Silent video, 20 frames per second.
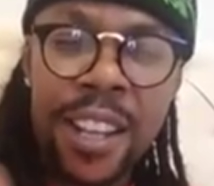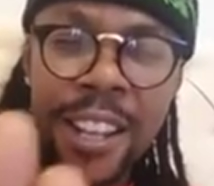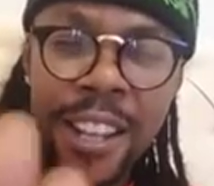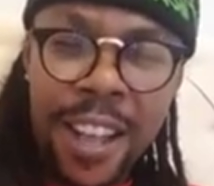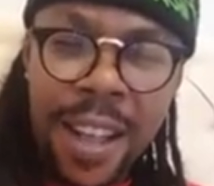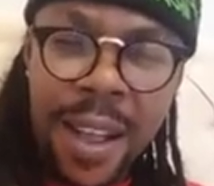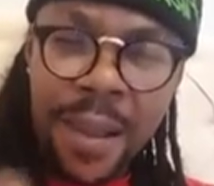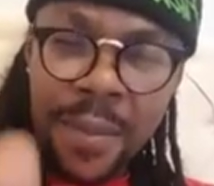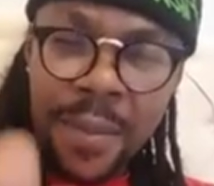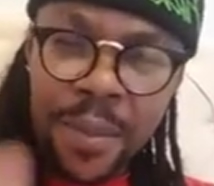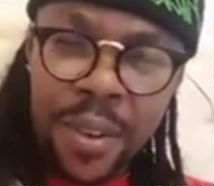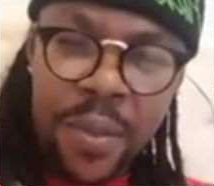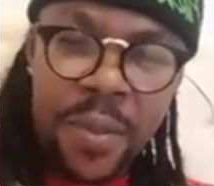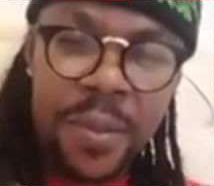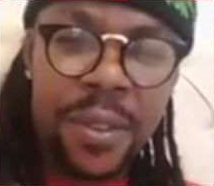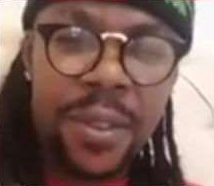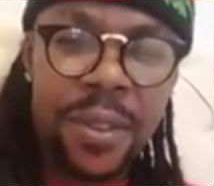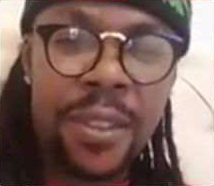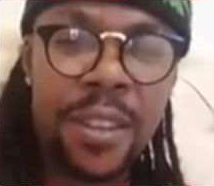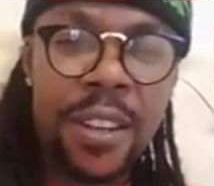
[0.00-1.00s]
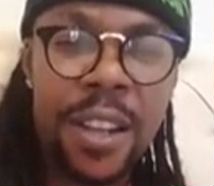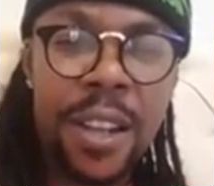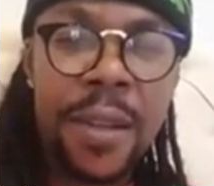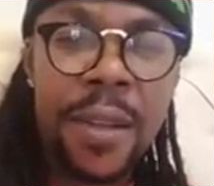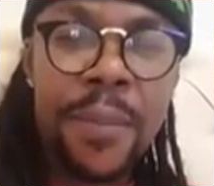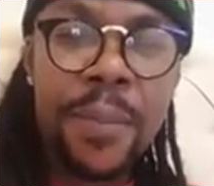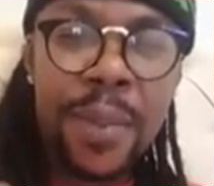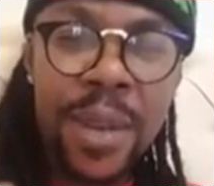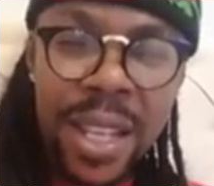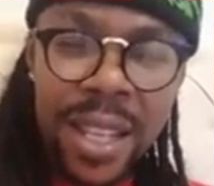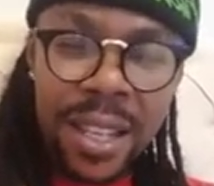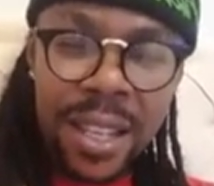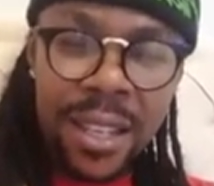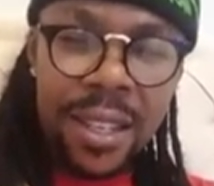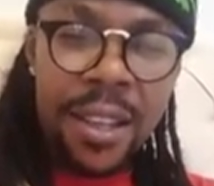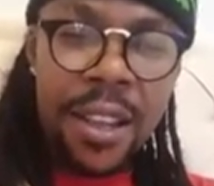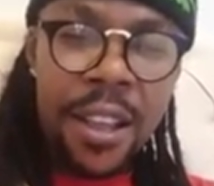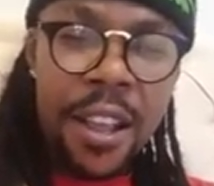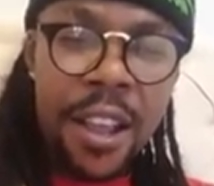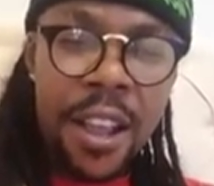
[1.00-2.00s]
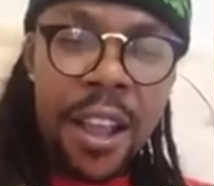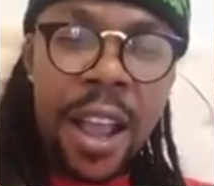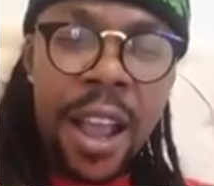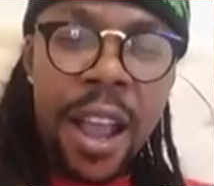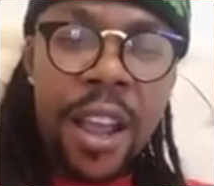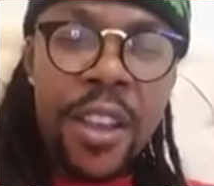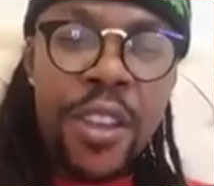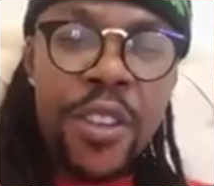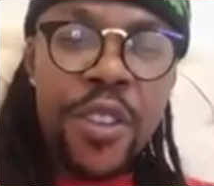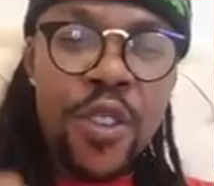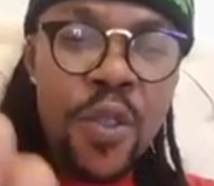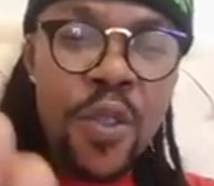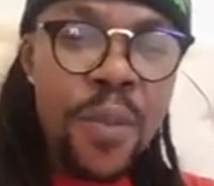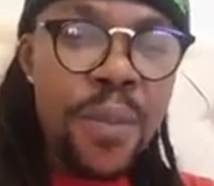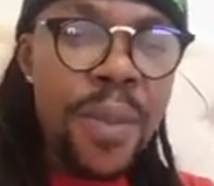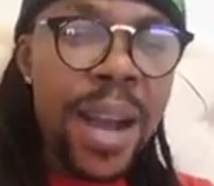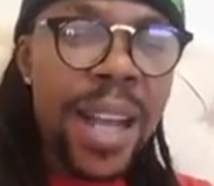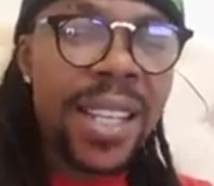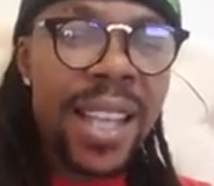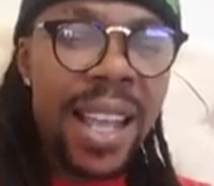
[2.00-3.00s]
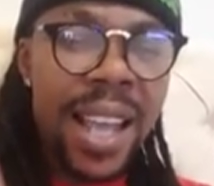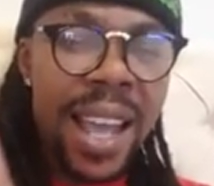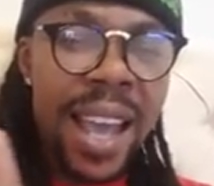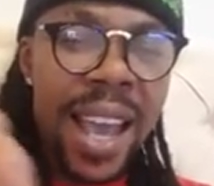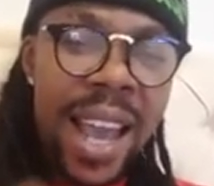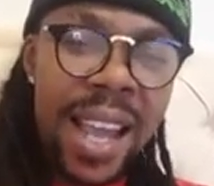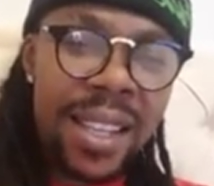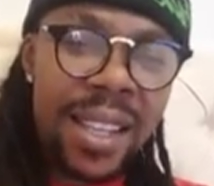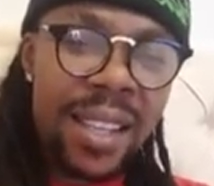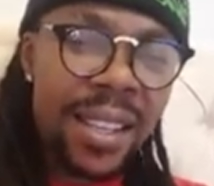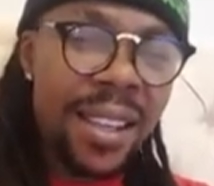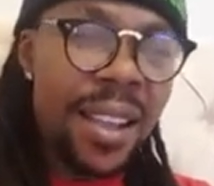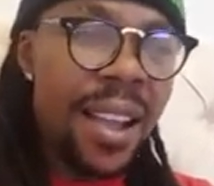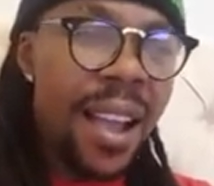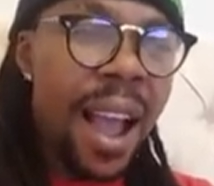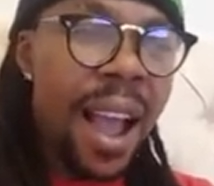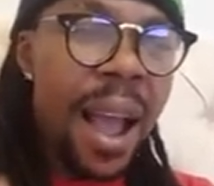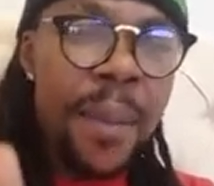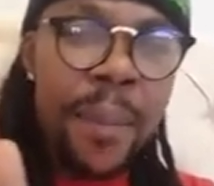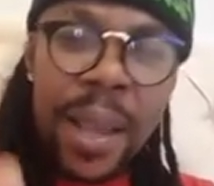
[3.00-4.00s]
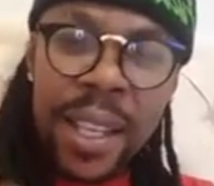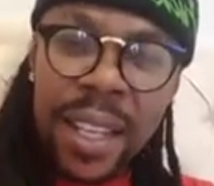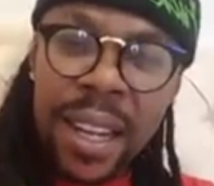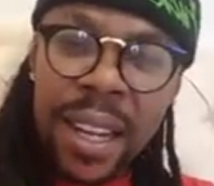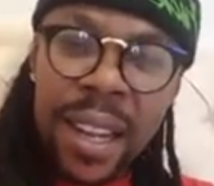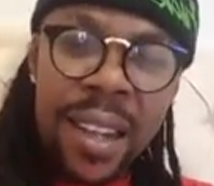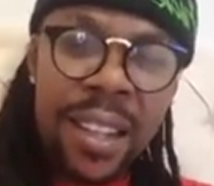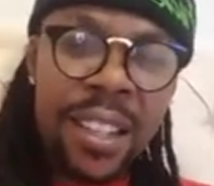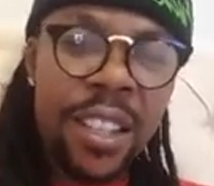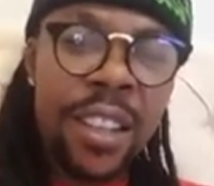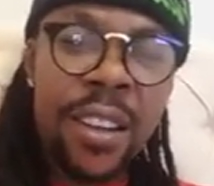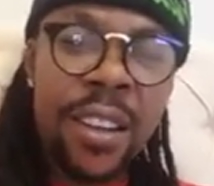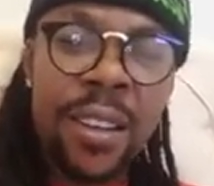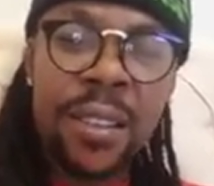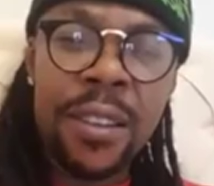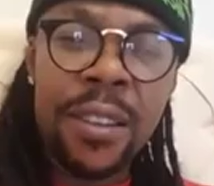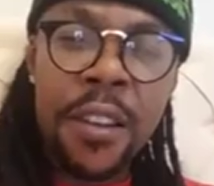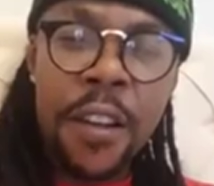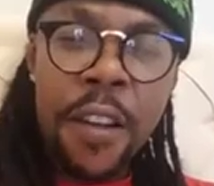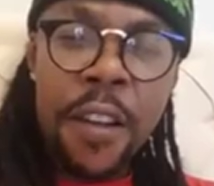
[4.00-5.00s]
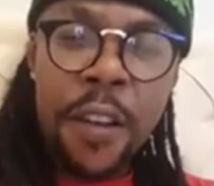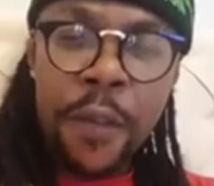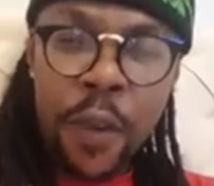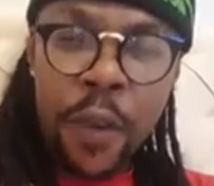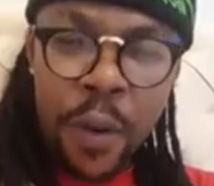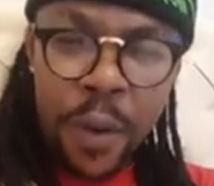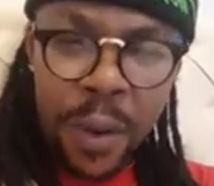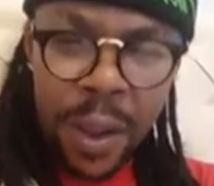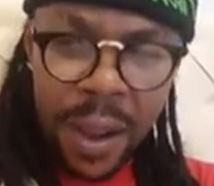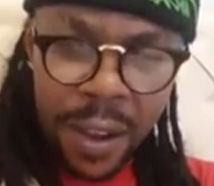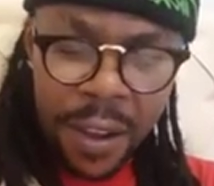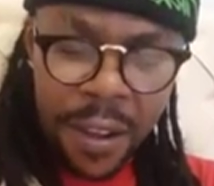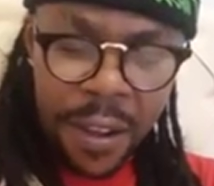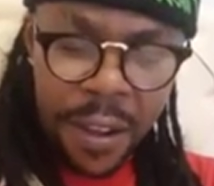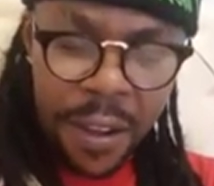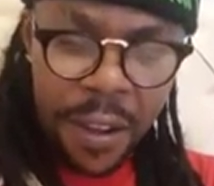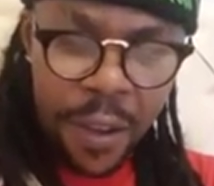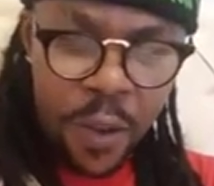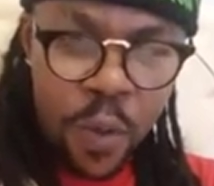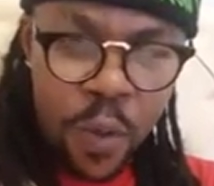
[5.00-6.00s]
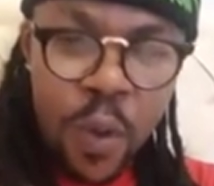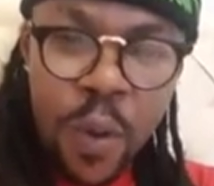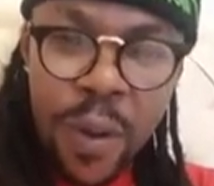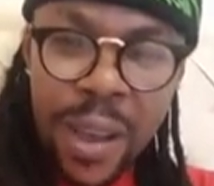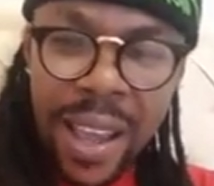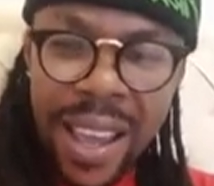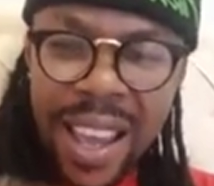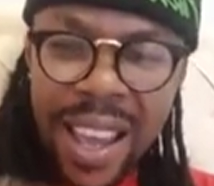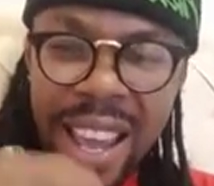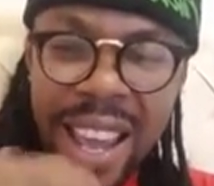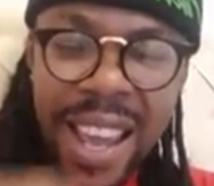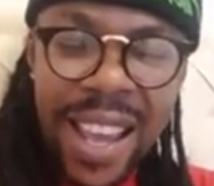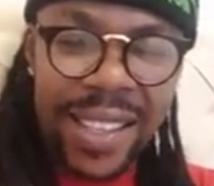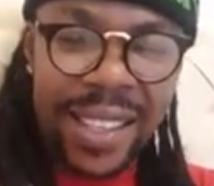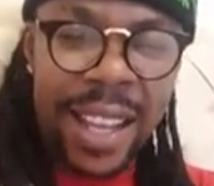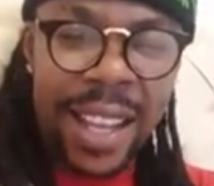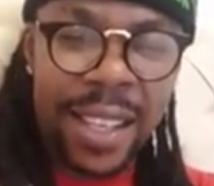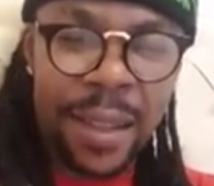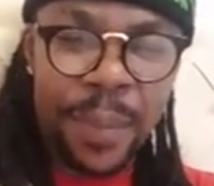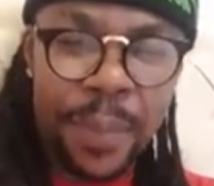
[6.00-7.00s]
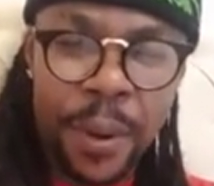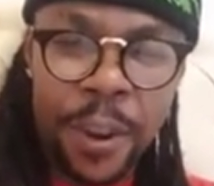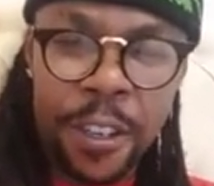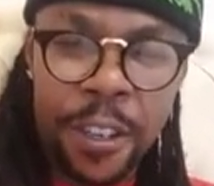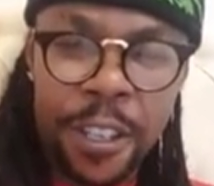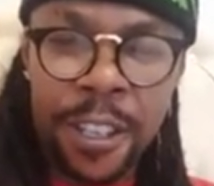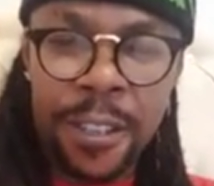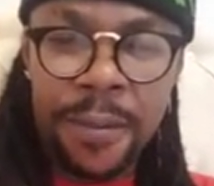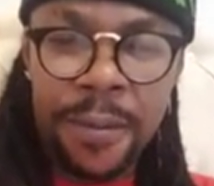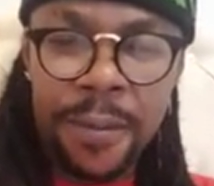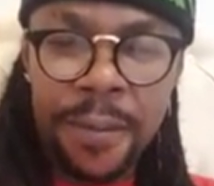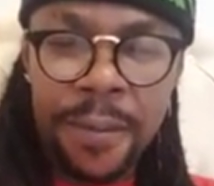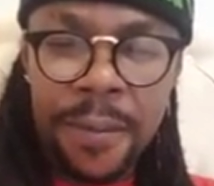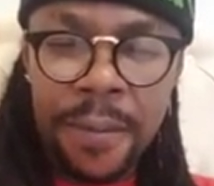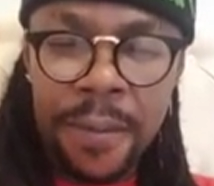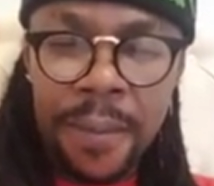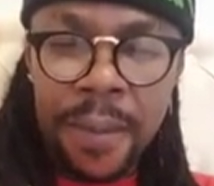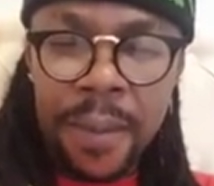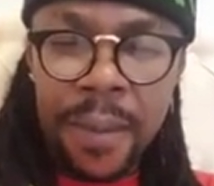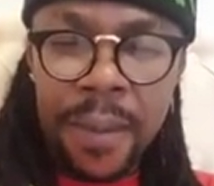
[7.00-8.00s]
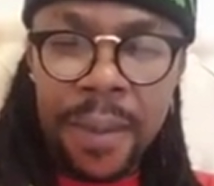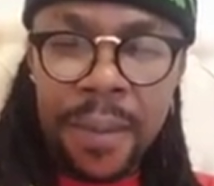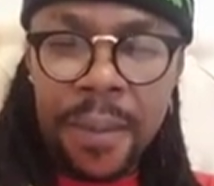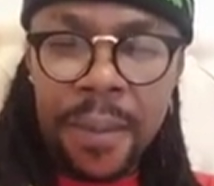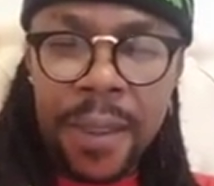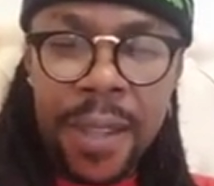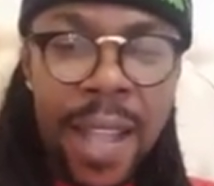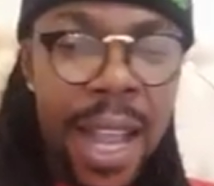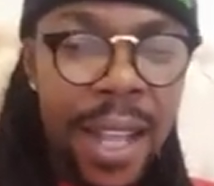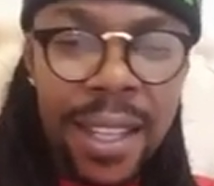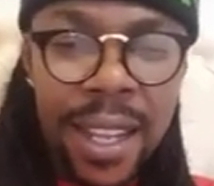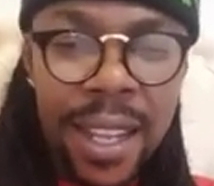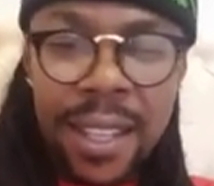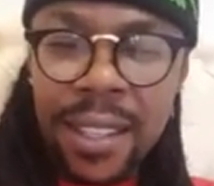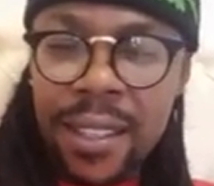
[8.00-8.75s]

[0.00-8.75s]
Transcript: Calm down. Please. You might hate Ambassador Odion for who he is as a person. That